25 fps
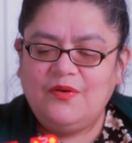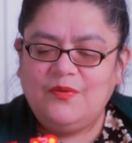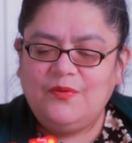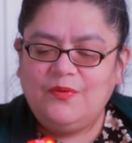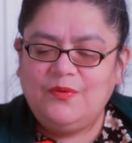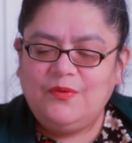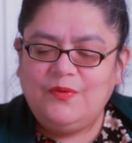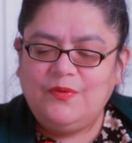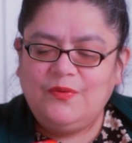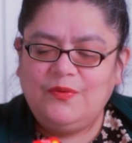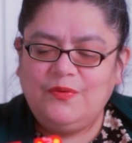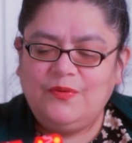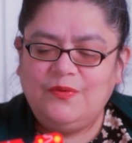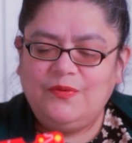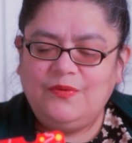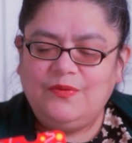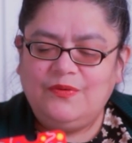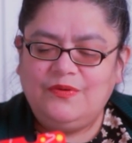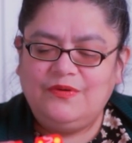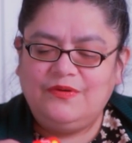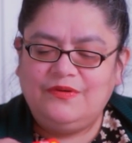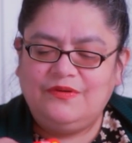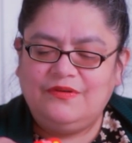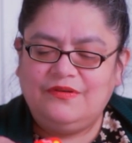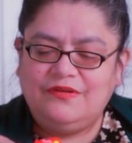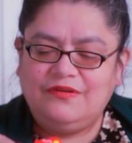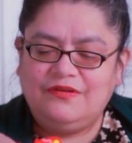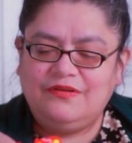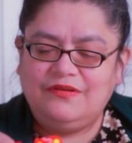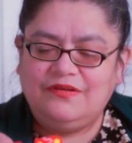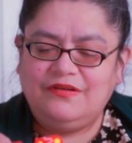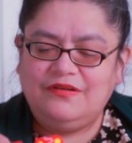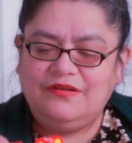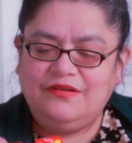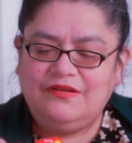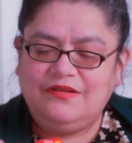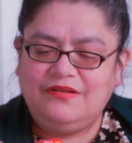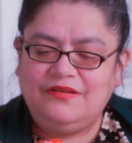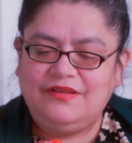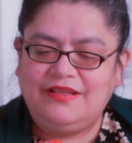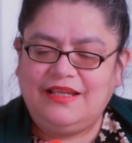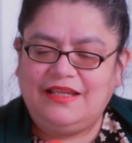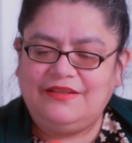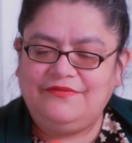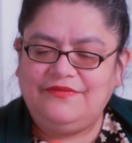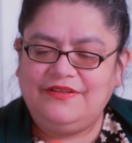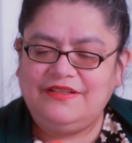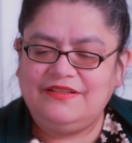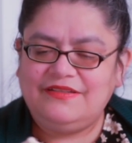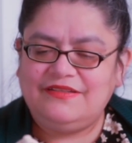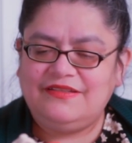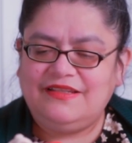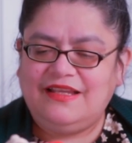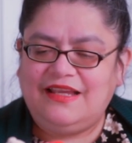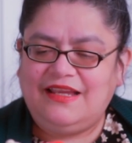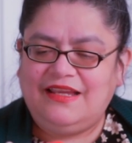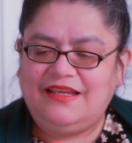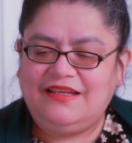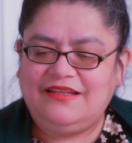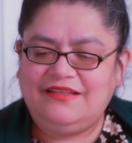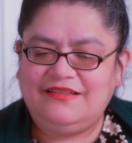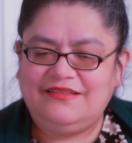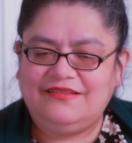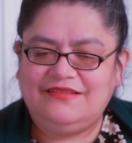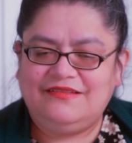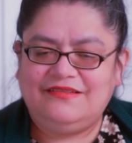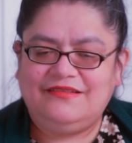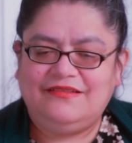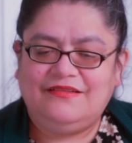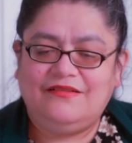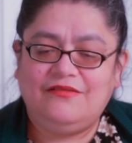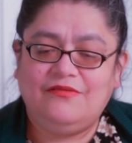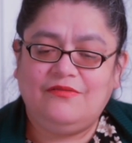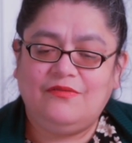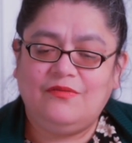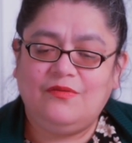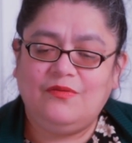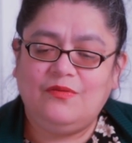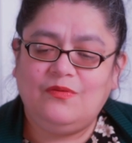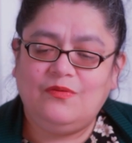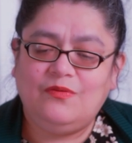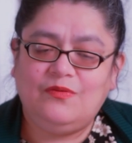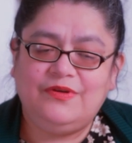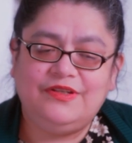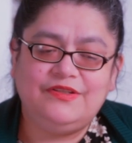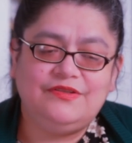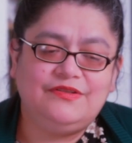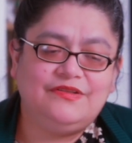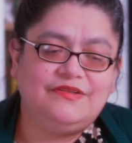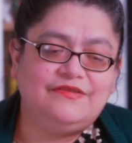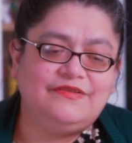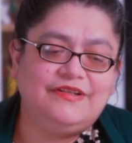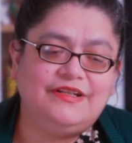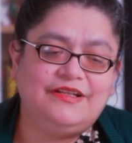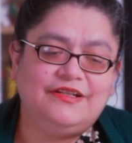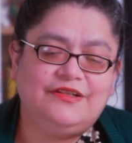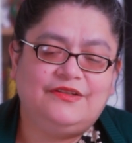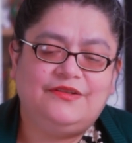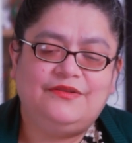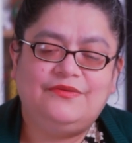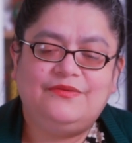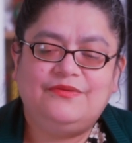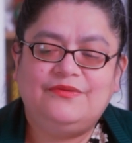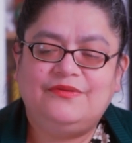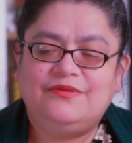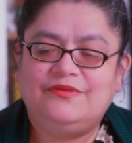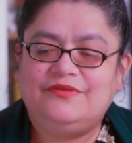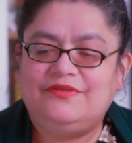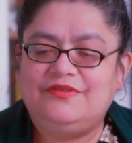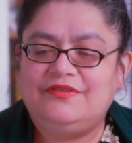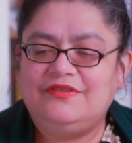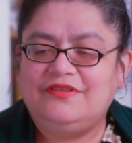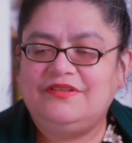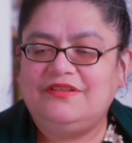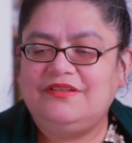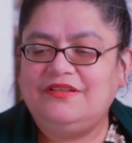Ooh, that feels nice. Oh, it's really cute.